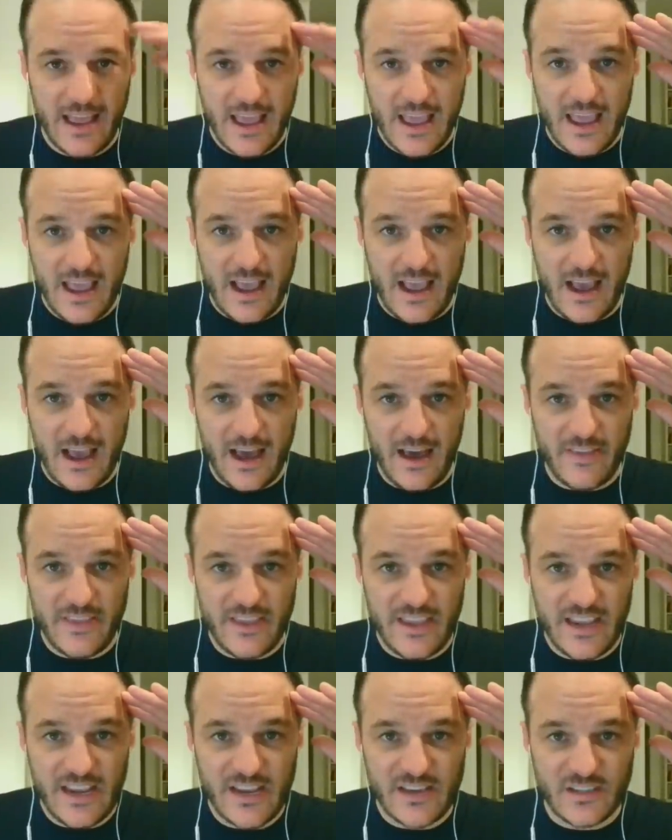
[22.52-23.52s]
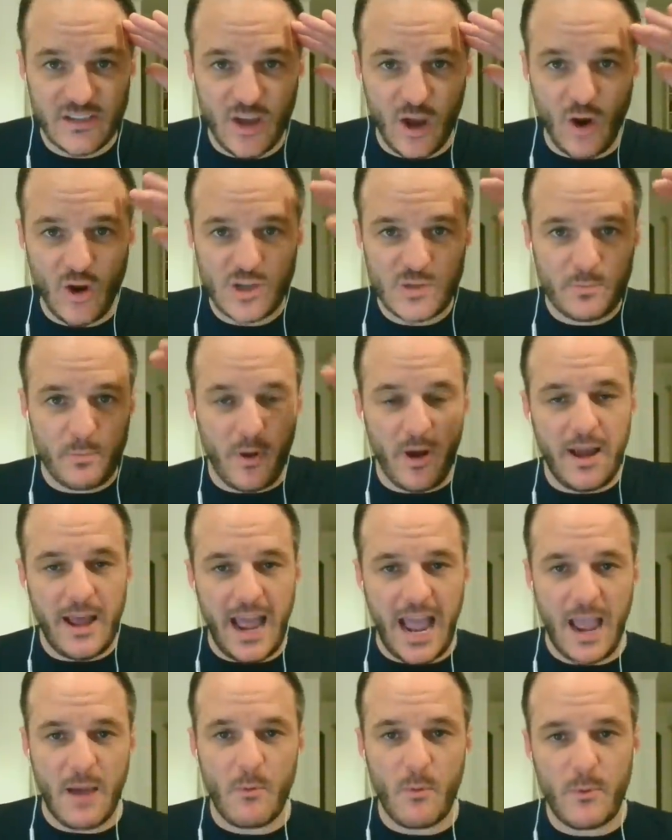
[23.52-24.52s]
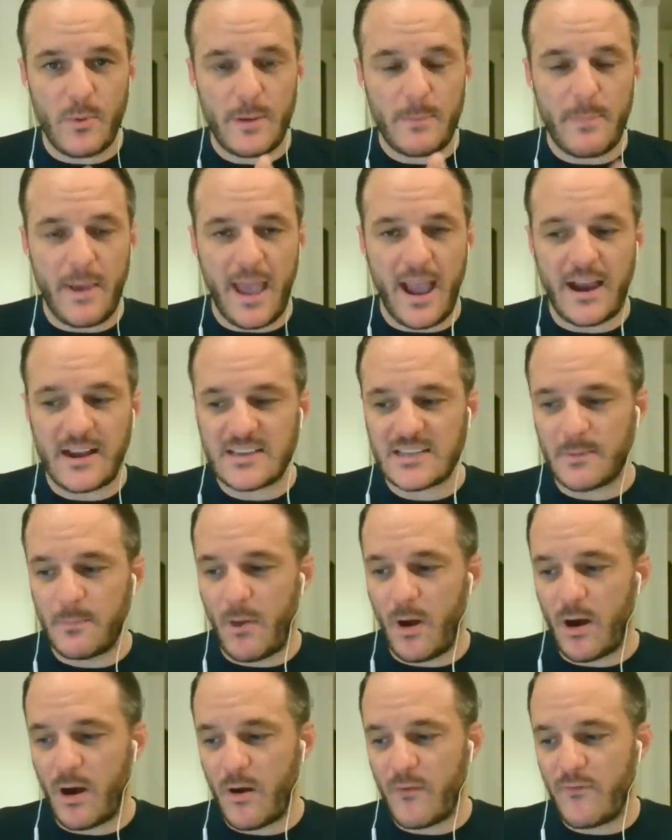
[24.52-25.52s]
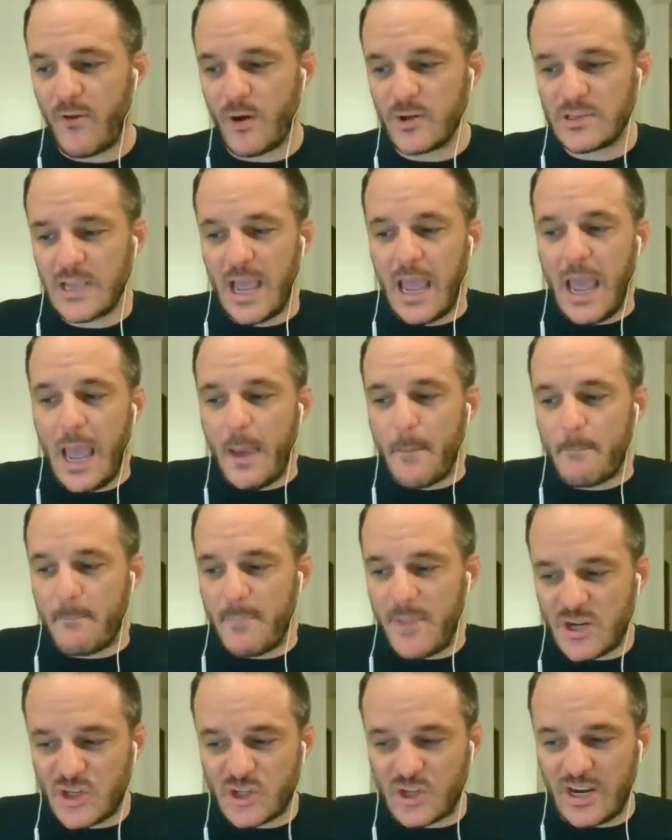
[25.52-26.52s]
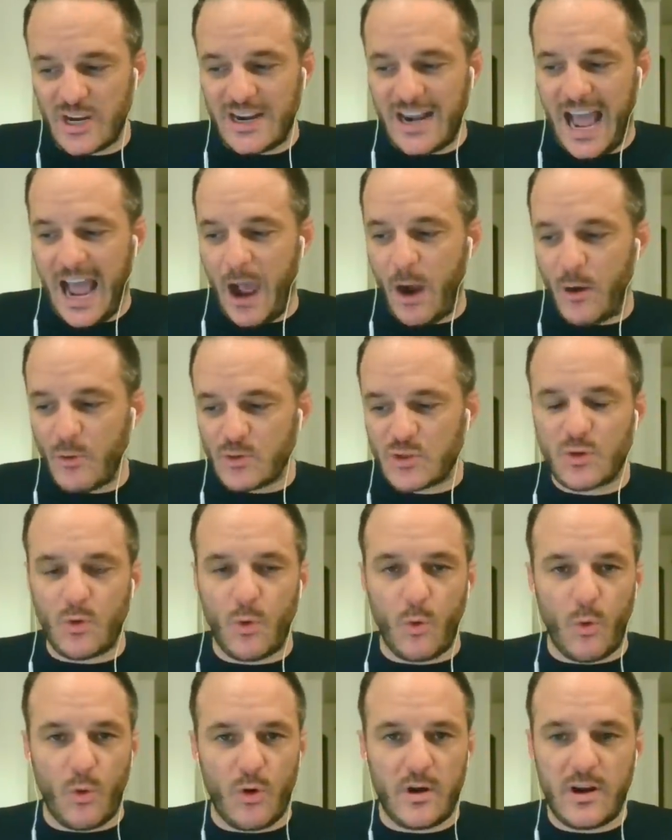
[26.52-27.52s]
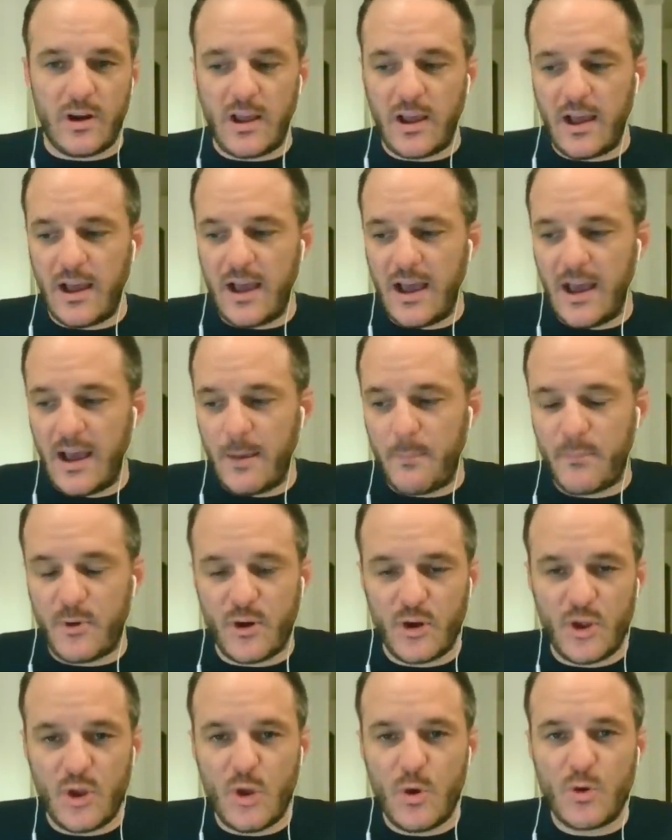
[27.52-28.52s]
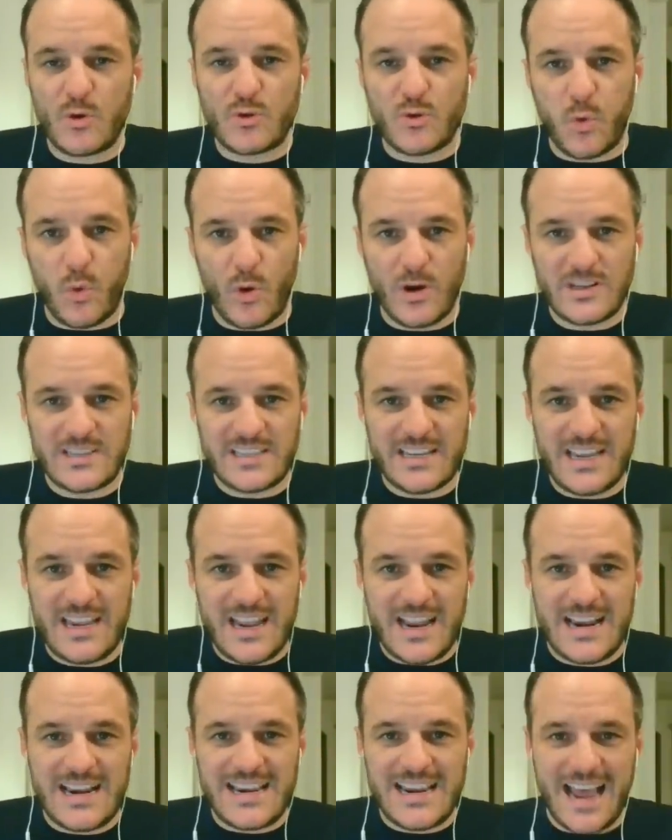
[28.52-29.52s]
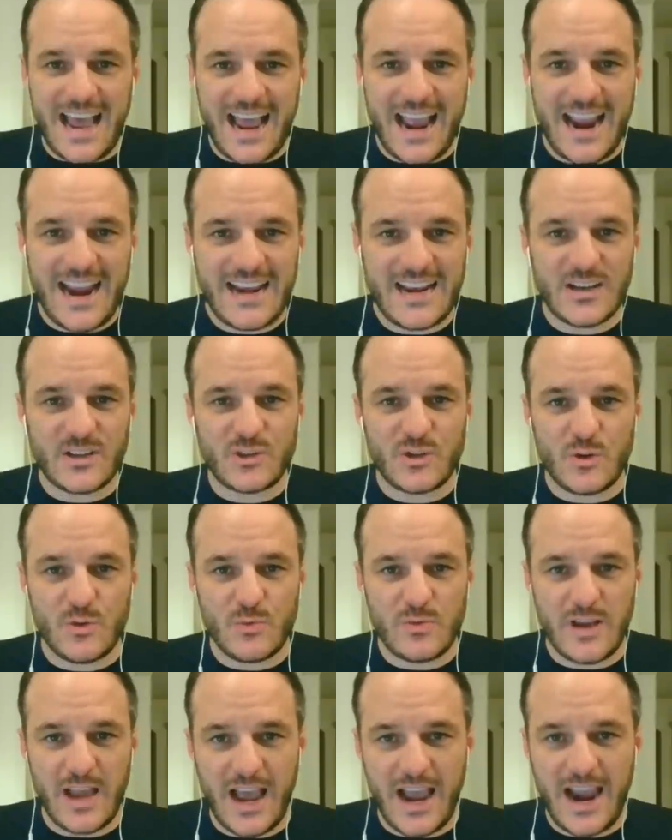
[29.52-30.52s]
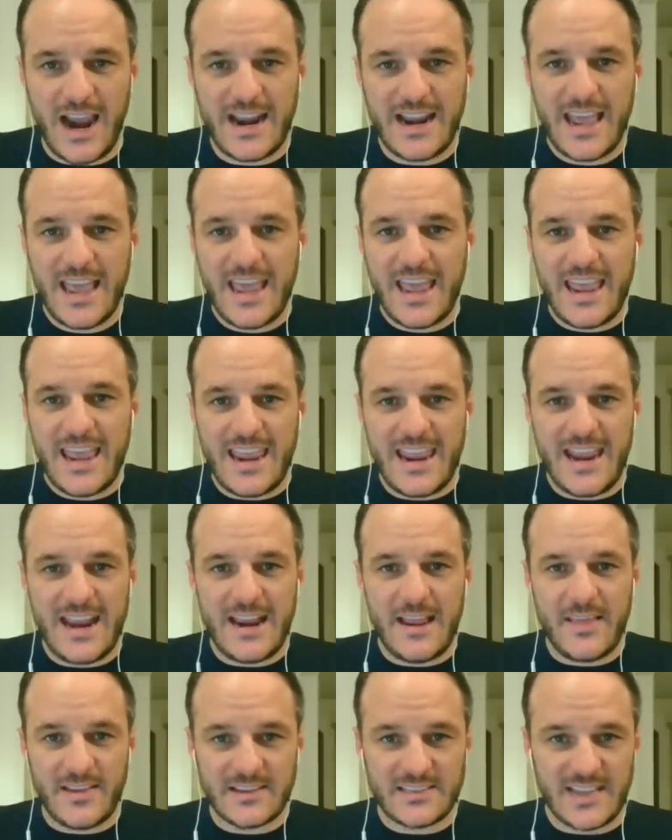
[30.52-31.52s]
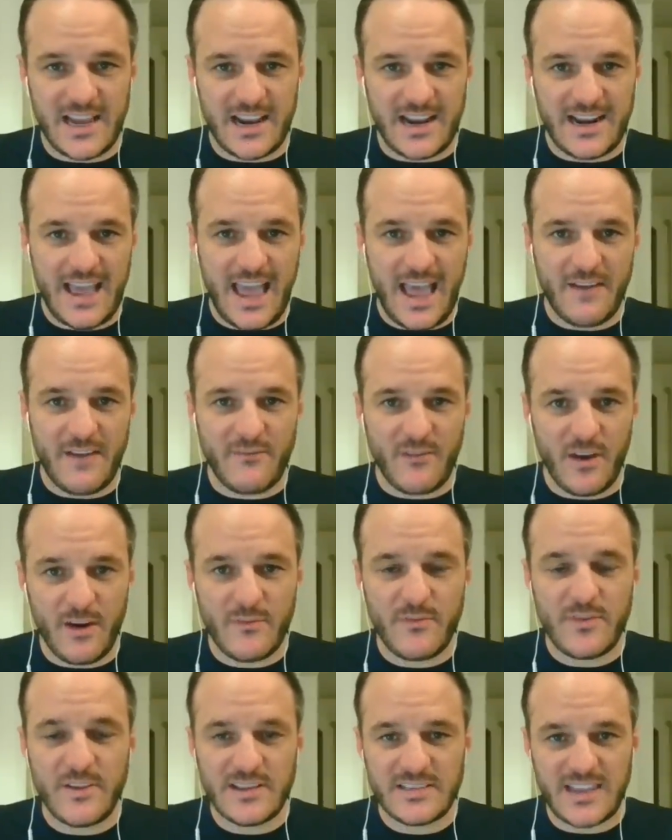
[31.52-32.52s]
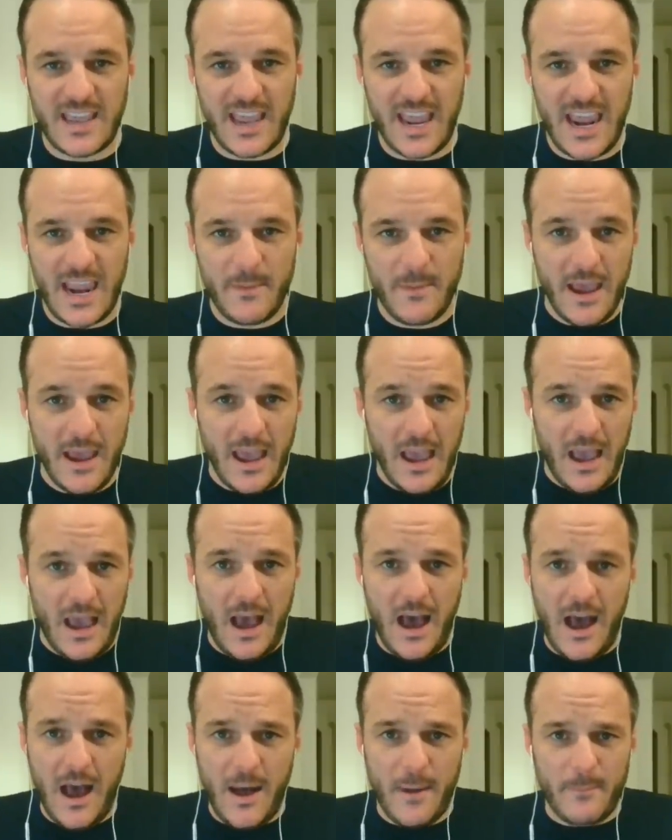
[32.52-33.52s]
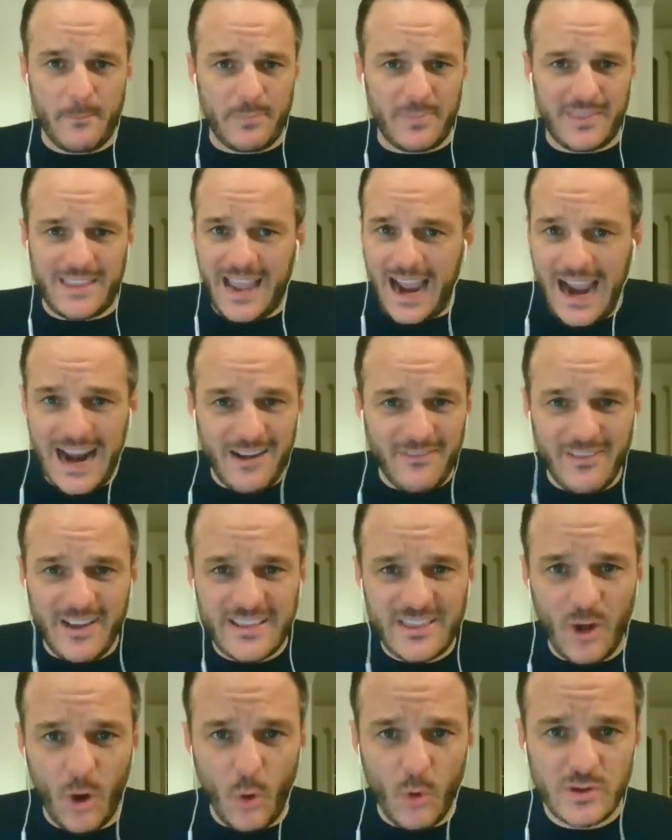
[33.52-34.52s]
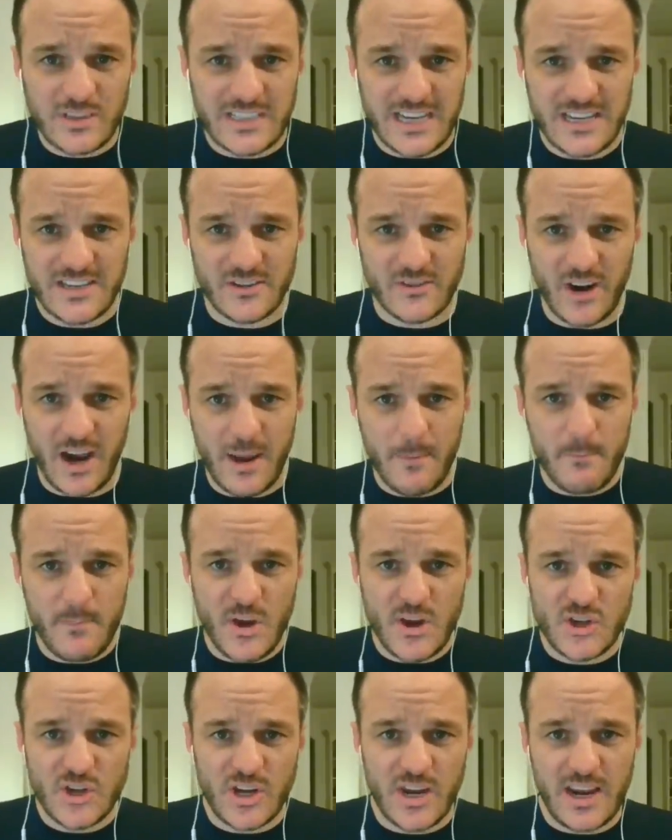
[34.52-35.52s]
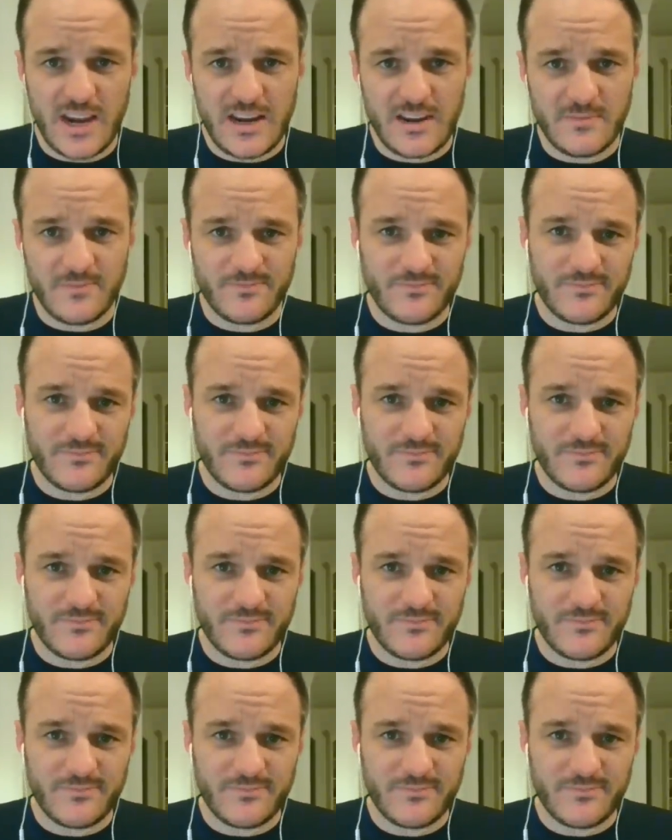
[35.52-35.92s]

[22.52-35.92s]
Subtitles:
the East Coast, but I will be back tomorrow, folks. Michigan outscored Purdue 29-9. In the second half of this game. Kind of like the whole season, right? Michigan